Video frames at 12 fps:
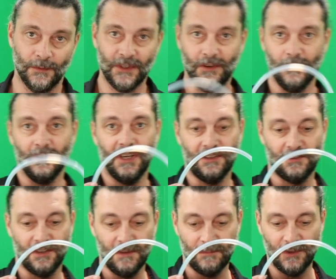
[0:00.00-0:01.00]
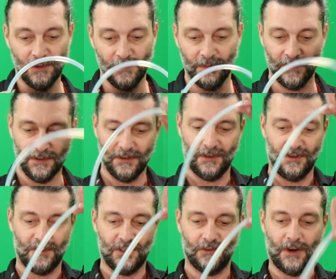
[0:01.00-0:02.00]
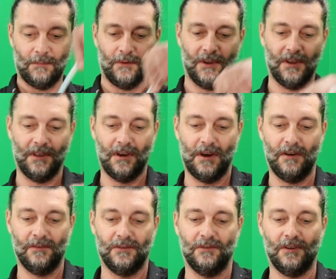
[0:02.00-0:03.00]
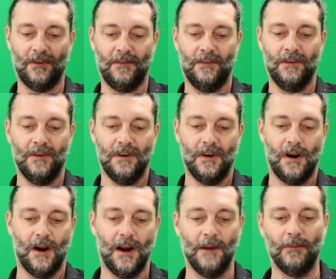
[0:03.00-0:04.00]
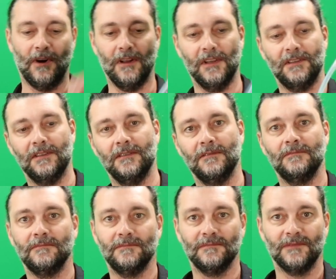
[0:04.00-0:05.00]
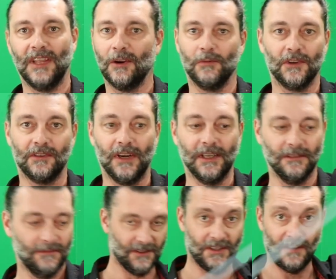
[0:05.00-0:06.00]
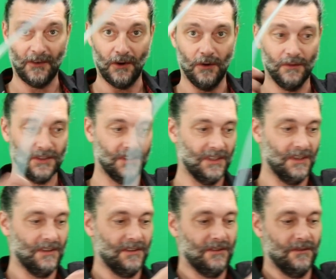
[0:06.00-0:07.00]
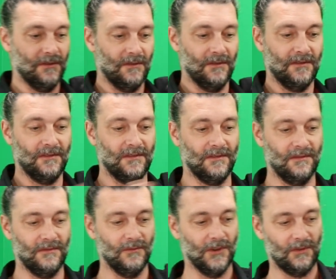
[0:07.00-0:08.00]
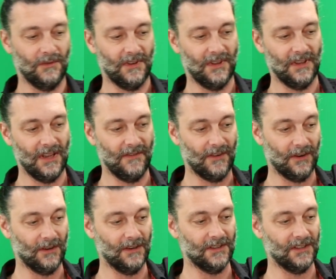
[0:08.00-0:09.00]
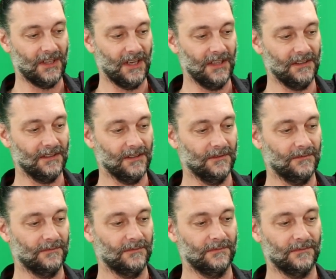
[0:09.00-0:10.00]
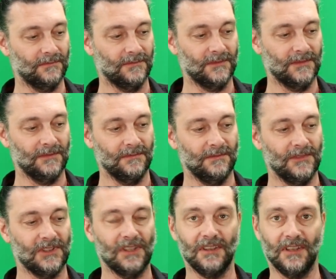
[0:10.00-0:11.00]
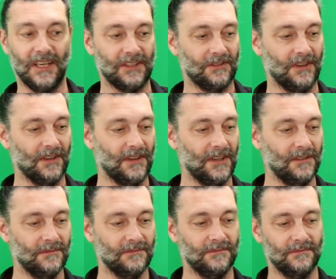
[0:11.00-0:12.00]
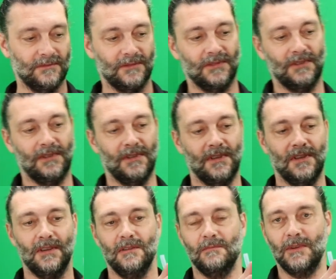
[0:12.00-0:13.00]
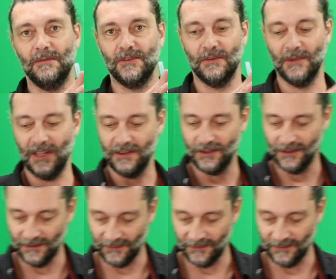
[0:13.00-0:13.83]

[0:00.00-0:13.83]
So when you go to cut your dip tube, you could just drop it in there and sort of eyeball it. That'll work great. There's enough hose in here to work with even our largest kegs. There's a little extra on there. Maybe trim an inch.